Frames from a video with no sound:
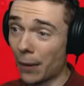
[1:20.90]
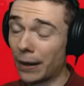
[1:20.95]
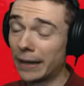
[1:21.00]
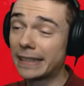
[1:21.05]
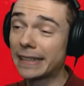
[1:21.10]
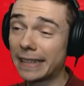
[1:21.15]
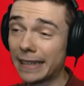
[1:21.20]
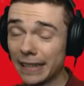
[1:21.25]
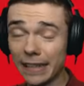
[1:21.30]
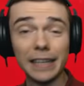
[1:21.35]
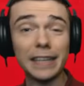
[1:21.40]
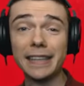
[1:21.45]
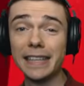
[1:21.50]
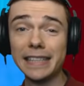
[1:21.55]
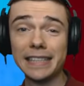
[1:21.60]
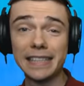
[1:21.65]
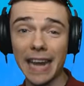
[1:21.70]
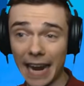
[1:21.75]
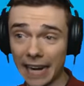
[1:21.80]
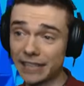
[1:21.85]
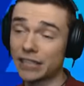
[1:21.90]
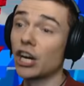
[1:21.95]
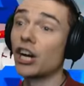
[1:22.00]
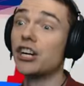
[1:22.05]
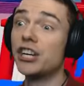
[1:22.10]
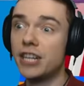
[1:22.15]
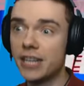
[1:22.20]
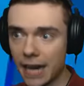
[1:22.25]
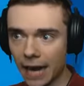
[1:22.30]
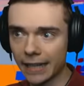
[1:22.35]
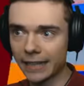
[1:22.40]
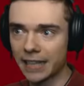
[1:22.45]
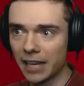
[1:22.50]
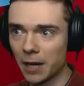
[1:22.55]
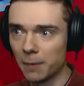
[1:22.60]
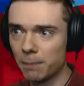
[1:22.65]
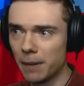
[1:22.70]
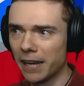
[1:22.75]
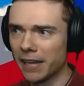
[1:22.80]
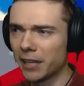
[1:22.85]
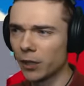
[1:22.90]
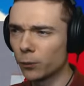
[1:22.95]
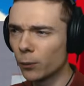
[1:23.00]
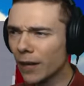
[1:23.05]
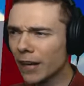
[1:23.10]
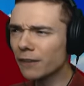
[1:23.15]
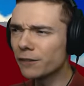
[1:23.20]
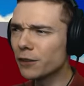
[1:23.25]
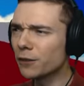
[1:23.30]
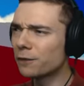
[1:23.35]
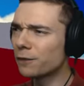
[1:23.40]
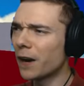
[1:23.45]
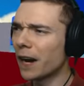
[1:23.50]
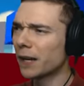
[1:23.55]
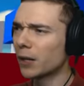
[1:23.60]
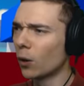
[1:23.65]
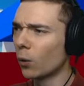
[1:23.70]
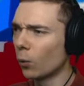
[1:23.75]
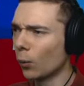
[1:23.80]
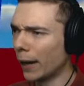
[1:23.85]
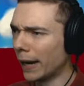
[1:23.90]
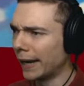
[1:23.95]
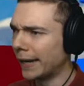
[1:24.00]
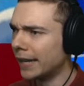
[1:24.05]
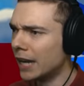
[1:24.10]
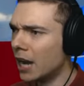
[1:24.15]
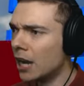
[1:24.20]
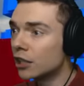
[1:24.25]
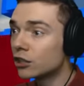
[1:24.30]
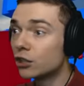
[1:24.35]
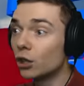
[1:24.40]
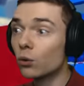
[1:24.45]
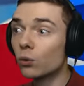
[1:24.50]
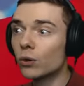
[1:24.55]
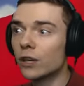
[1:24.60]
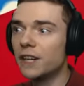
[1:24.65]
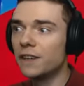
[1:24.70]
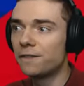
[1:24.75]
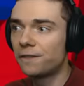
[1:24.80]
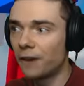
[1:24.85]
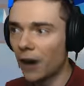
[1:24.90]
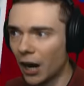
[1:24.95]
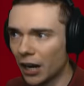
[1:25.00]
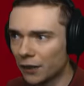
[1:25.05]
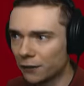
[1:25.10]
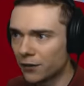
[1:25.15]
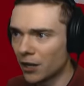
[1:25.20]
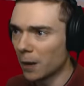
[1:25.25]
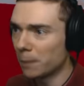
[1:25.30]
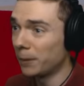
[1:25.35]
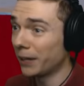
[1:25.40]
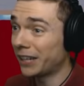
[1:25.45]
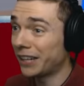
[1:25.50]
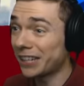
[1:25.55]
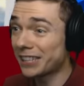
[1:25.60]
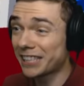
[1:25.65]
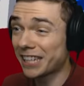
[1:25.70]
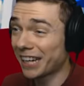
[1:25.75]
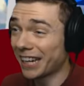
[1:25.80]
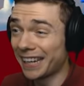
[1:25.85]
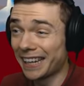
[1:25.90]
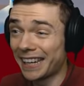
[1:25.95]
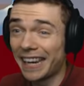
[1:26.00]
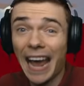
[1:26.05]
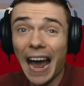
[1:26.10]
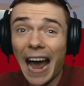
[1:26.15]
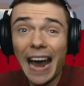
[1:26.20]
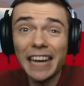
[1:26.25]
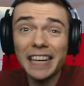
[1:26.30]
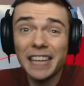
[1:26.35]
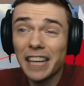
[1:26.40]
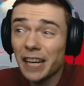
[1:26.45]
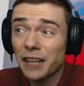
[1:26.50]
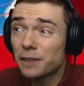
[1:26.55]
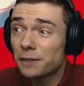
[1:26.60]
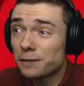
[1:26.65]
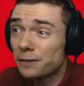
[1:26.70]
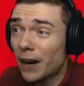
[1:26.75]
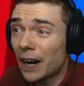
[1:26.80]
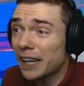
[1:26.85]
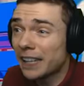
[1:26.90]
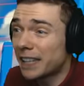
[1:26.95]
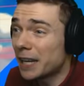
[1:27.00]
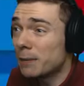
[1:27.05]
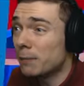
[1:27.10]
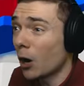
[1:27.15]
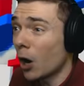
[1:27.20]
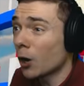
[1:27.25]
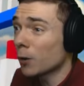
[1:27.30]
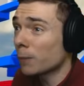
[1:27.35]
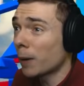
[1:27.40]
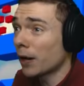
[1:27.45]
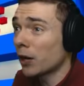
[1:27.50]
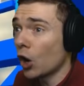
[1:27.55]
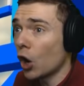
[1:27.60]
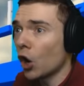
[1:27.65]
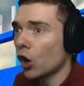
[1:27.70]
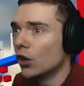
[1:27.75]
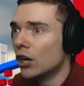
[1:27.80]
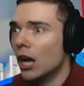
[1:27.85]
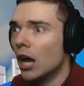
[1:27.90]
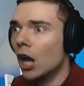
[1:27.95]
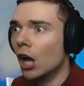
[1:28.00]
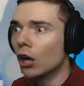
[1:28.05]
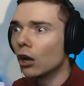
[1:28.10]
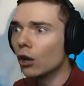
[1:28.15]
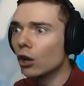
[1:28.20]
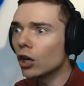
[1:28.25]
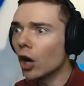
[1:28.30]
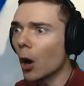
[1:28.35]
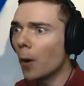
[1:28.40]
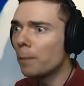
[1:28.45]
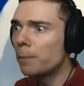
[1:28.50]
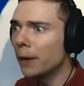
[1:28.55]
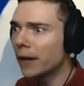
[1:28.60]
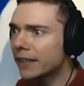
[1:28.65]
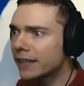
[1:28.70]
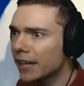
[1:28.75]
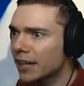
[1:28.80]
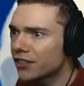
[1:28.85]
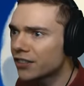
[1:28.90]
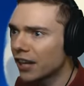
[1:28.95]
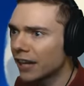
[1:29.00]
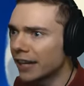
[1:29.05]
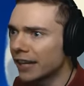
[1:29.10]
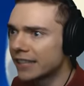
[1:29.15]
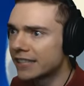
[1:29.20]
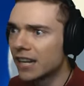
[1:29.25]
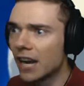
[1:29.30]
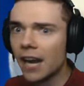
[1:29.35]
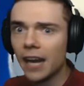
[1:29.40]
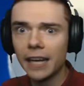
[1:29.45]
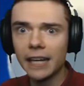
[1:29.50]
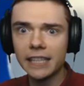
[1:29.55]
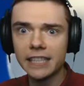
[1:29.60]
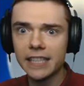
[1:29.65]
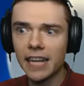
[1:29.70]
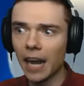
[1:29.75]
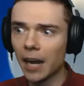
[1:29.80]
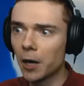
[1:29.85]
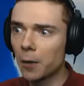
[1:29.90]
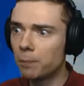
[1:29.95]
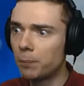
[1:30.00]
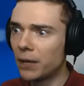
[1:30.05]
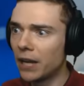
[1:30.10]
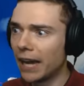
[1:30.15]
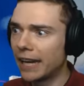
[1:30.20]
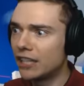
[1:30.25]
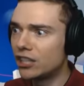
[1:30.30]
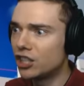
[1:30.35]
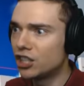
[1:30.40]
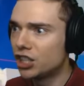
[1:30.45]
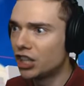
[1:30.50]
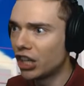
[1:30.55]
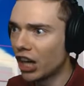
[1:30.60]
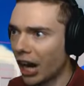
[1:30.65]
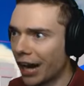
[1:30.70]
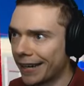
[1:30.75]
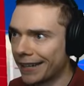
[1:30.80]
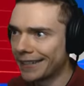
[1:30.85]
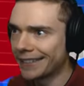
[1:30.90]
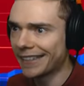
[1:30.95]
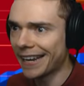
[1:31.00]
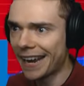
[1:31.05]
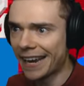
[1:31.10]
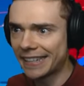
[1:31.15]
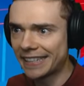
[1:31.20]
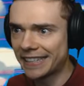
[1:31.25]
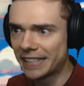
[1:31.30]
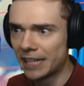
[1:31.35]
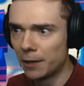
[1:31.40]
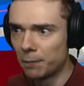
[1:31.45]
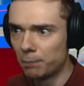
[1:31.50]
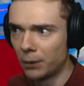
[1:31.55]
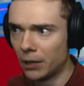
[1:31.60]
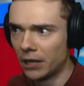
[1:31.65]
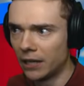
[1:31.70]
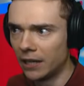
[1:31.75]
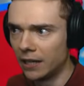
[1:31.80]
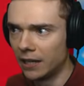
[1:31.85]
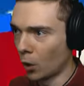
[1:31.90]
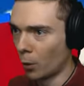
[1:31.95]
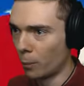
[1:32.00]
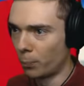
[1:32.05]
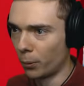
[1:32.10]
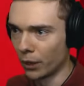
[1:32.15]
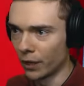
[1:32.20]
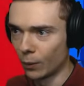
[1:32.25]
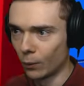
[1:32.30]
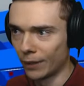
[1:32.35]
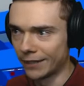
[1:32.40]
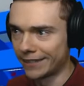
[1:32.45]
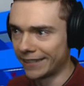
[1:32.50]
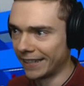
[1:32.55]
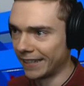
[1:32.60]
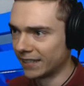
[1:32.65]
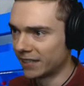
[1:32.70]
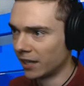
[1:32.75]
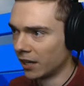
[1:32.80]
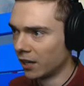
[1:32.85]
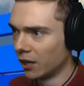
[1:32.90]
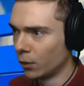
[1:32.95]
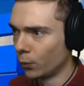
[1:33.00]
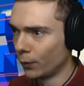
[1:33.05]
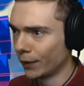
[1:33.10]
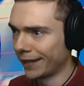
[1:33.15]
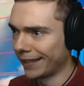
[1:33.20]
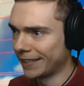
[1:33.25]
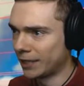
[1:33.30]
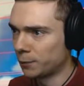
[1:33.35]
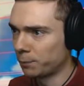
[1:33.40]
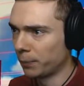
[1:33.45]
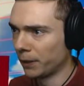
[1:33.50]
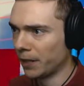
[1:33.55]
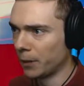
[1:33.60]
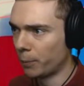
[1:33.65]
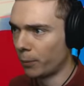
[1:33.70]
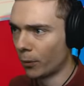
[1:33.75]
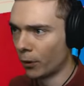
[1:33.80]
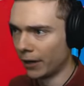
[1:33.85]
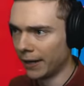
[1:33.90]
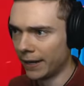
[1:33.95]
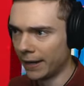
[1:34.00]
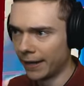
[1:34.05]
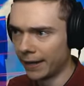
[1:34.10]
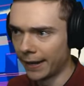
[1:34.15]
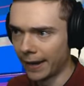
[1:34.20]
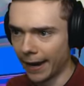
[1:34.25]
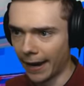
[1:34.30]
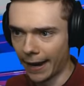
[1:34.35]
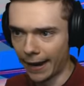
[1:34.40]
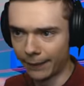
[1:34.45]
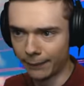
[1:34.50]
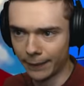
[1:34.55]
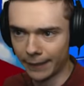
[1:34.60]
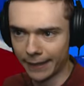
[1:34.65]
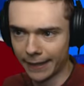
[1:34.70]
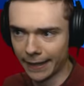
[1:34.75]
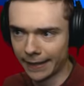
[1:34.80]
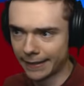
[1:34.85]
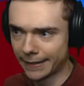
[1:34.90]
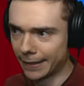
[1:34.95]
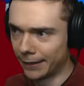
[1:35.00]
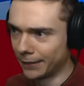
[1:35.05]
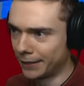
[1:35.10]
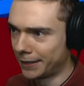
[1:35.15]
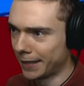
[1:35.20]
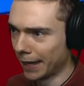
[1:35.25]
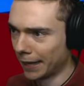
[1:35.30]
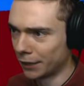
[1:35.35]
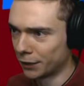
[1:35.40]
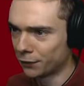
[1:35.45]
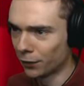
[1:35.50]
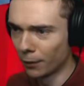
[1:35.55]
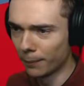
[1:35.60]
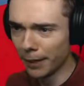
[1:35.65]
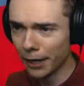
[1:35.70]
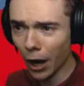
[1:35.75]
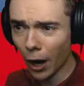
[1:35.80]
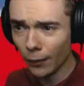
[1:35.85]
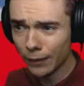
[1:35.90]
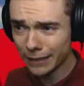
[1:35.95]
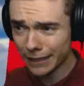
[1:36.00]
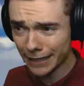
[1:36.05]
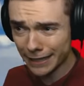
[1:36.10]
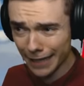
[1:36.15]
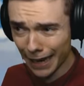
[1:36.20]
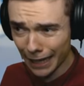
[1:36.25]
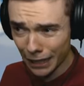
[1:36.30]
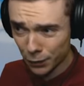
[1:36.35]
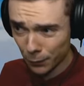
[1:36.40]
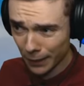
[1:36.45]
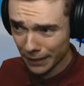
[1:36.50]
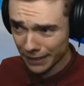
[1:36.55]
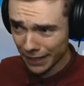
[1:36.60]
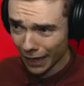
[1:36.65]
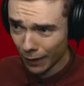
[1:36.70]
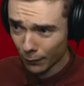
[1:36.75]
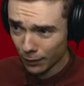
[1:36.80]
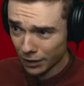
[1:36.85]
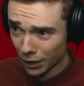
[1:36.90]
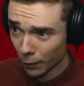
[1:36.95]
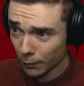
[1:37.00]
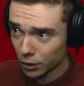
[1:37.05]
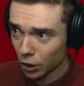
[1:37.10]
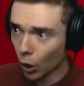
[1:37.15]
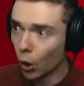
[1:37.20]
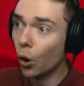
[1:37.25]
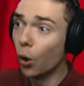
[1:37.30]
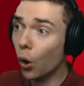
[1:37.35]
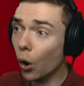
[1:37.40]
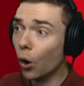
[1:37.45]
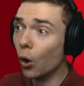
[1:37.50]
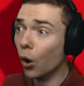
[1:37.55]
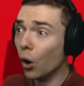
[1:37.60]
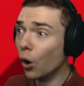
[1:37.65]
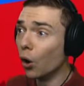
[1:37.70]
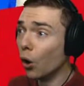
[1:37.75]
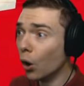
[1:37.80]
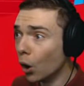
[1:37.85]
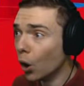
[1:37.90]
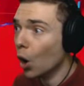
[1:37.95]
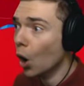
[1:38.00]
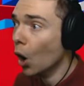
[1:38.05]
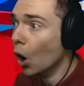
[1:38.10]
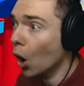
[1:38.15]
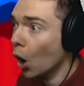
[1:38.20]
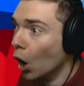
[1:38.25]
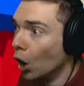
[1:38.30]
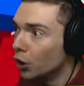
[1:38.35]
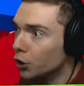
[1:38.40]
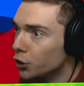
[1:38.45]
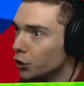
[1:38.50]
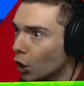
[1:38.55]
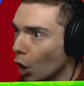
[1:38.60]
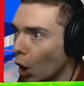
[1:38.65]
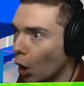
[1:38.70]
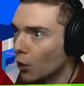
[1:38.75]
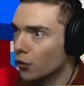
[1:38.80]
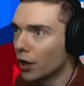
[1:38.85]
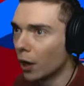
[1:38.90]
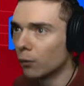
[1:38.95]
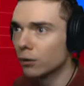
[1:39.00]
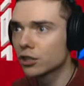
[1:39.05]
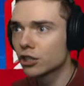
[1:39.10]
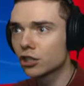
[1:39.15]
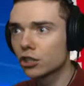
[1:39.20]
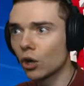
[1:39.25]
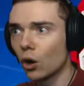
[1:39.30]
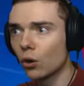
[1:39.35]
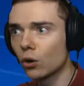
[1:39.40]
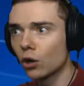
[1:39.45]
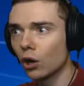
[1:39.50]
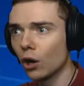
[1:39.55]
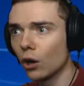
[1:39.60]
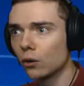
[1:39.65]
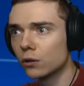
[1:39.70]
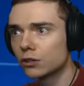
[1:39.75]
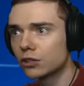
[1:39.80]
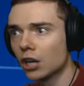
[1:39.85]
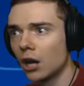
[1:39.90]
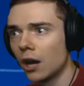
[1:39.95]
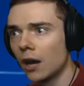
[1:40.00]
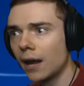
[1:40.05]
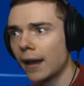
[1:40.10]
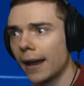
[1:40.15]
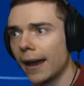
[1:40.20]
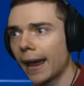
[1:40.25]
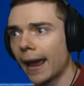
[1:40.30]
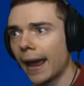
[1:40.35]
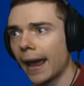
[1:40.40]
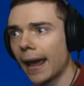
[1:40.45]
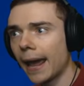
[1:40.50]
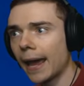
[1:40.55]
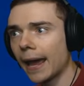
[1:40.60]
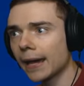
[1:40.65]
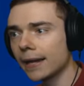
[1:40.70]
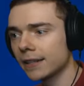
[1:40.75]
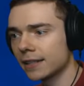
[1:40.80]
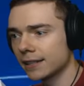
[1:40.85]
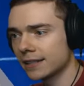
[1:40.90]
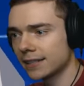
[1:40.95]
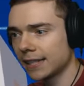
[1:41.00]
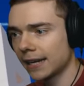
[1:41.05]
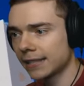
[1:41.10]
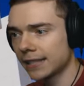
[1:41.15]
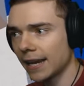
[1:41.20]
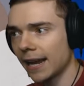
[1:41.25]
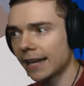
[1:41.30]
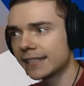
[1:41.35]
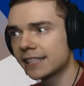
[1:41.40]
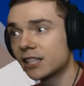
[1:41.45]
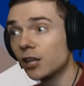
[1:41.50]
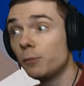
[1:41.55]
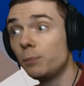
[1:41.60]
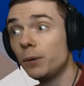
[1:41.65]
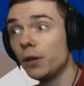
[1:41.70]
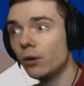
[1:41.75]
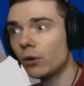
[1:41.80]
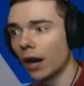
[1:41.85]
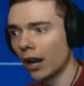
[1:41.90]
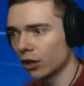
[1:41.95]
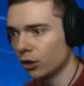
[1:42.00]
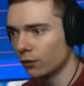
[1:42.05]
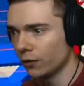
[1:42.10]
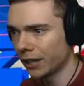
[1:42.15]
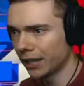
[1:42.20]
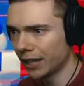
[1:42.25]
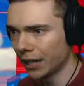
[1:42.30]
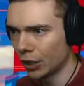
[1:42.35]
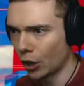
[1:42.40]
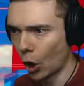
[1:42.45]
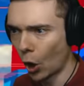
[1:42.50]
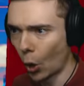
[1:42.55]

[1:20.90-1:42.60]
Alright, clearly these guys are not gonna make it. We have to find a way to revive them because clearly I can't find him on my own. Look how big that thing is. He's gotta be a giant S C P. Oh boy, and what's this? We get a spinny boy. Ah, but that's no challenge for me. Oh, it's a challenge. Watch out, watch out, watch out. Yo, that was so close. Hey, and it says S C P right over here.